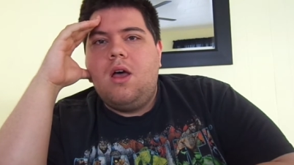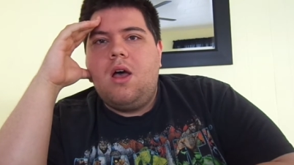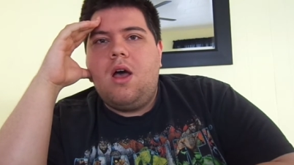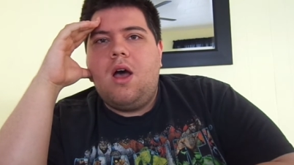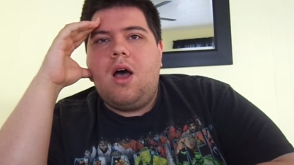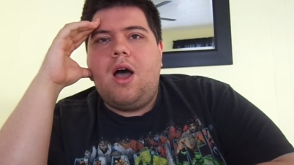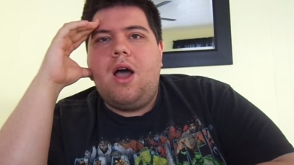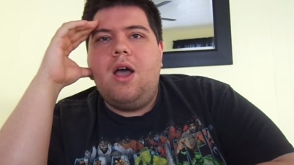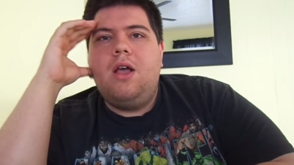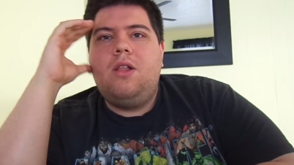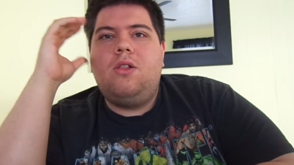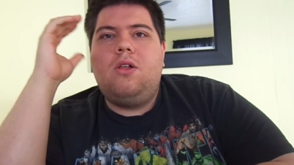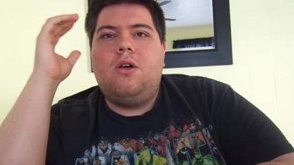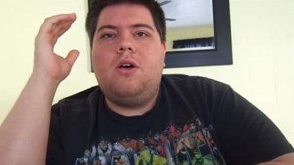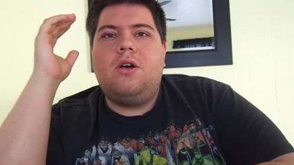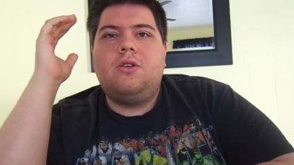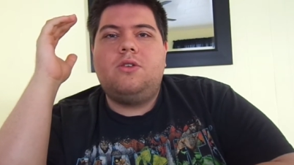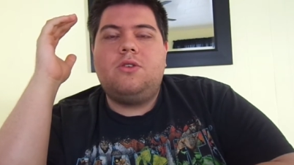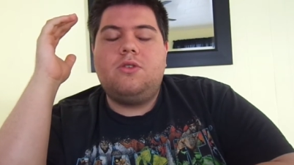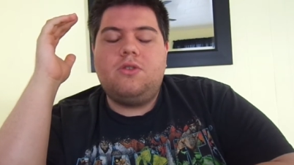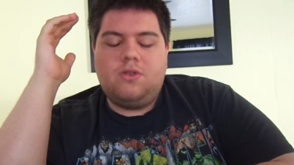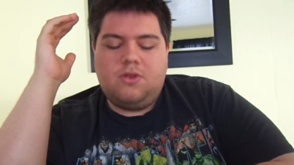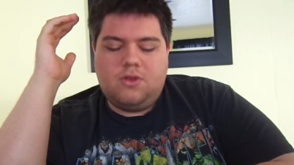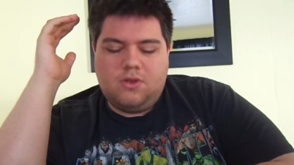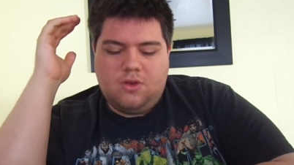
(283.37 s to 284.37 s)
I
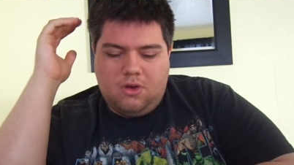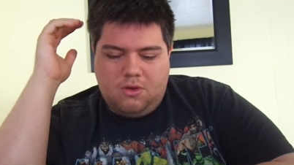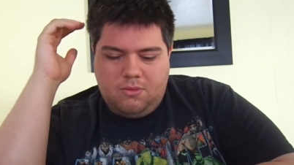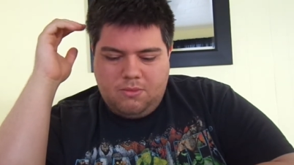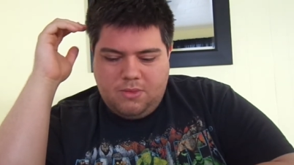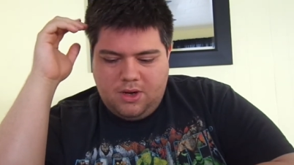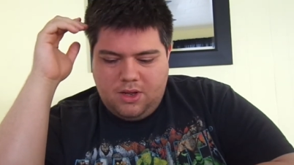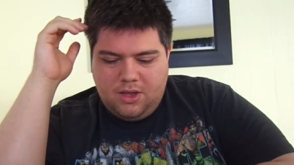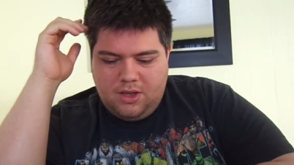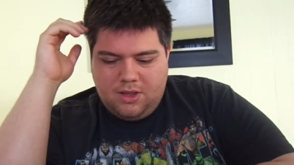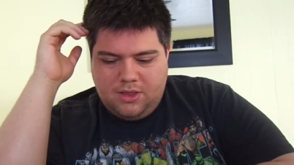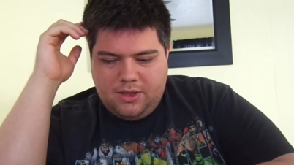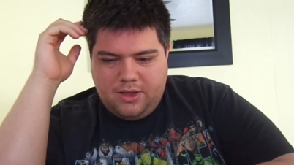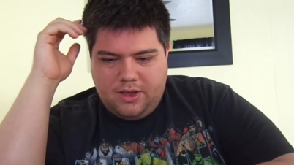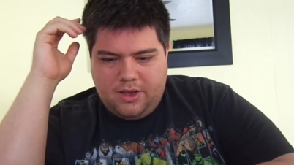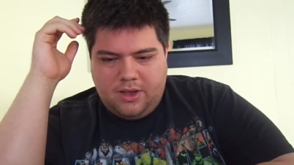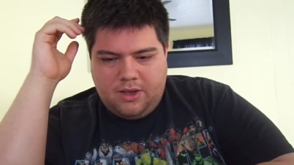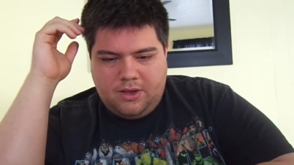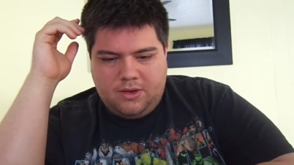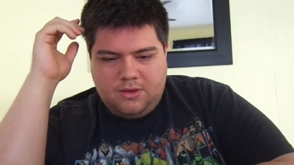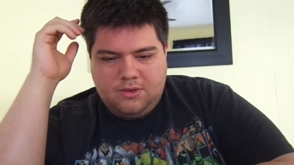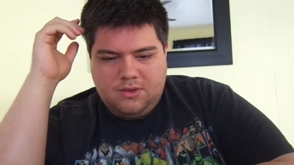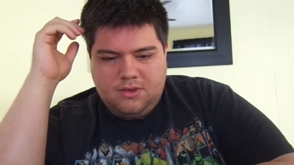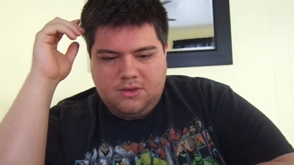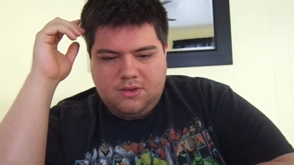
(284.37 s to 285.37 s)
lost so many
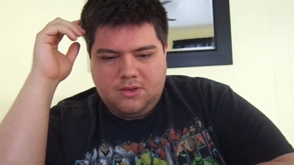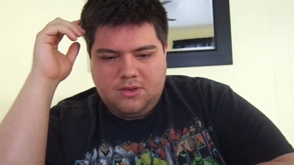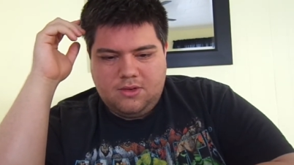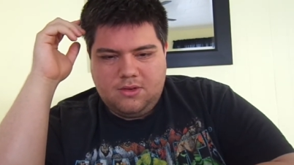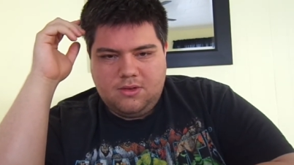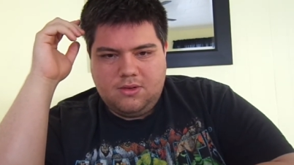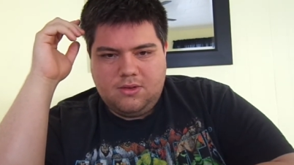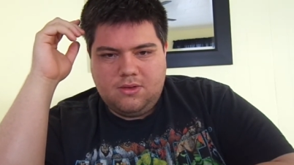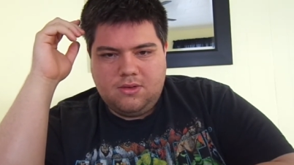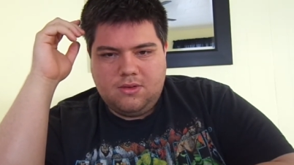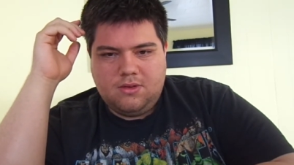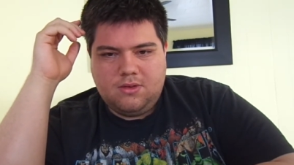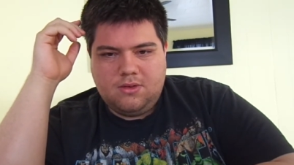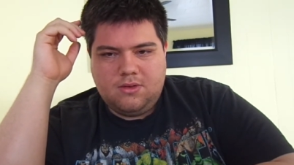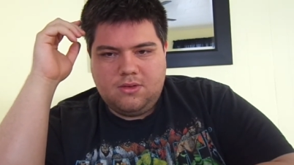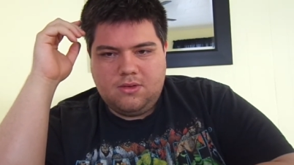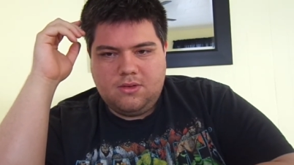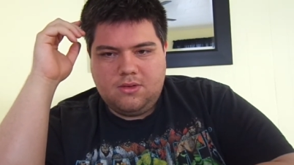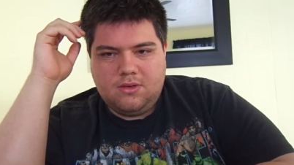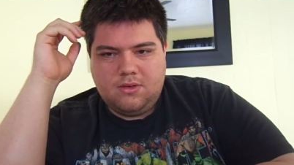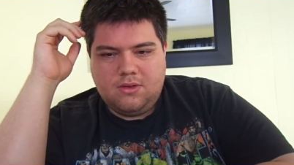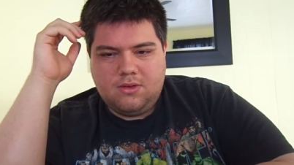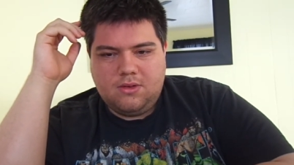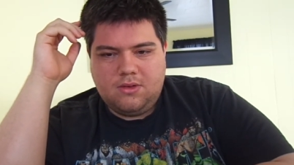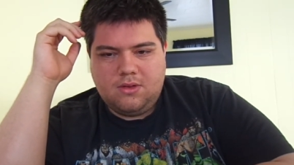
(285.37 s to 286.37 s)
things.
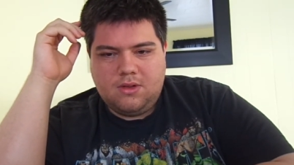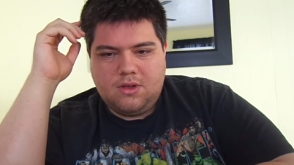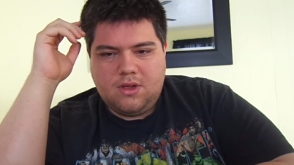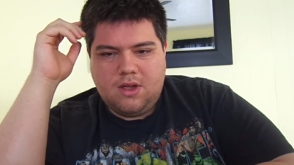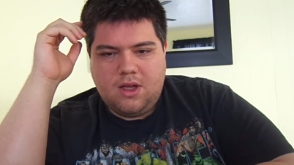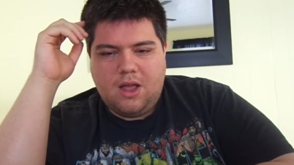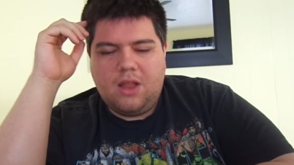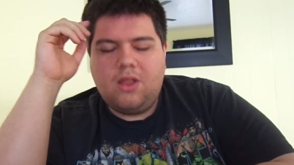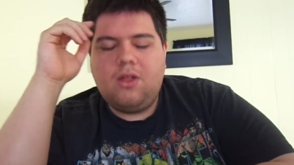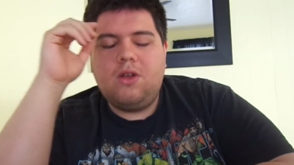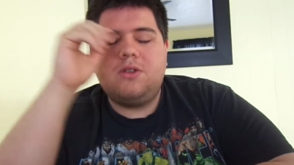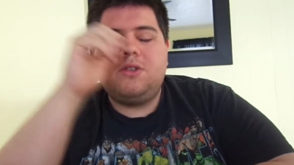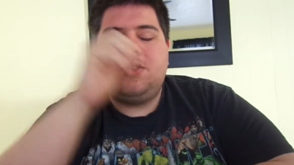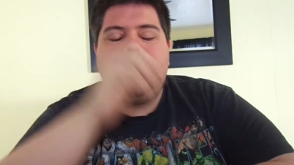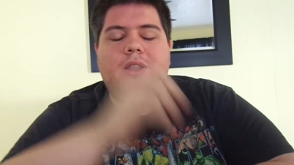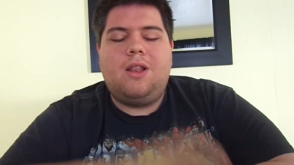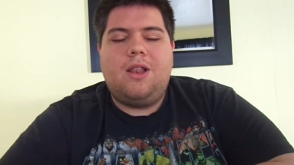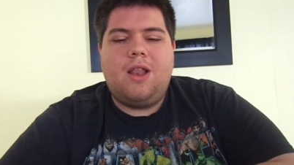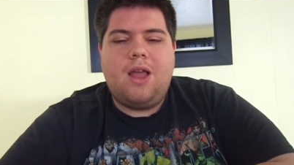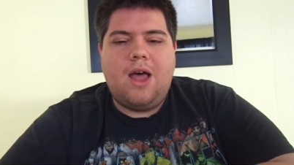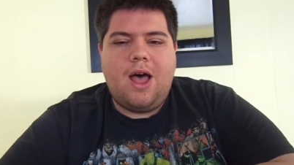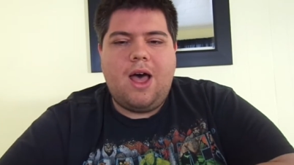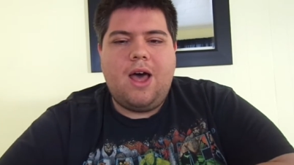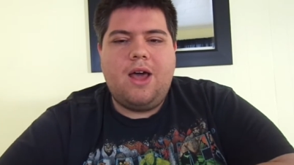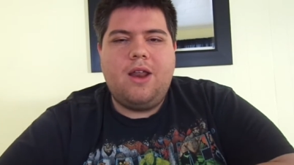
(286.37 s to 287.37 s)
I lost a
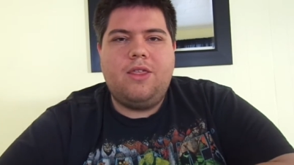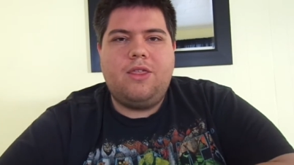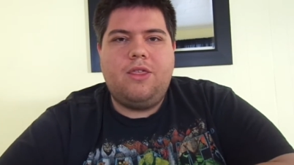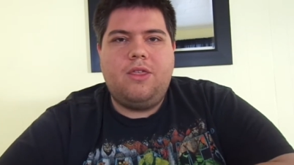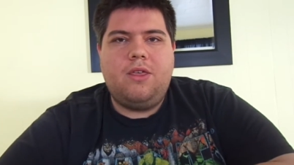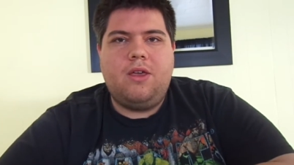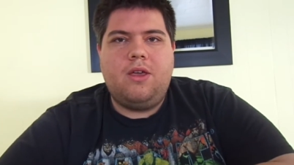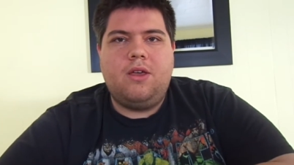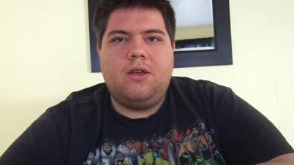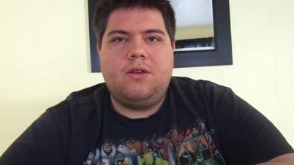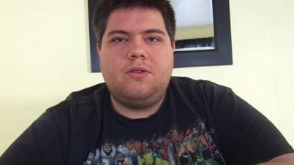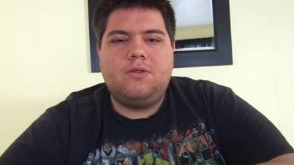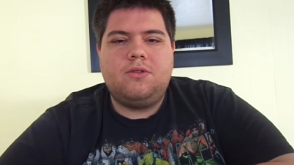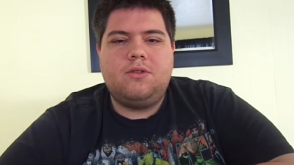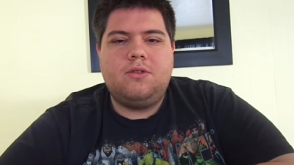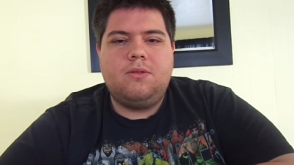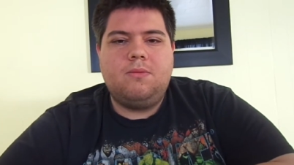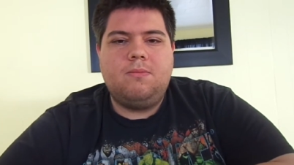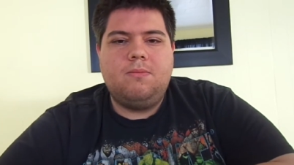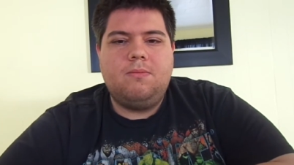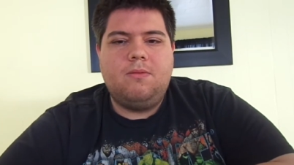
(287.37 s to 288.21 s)
lot of things.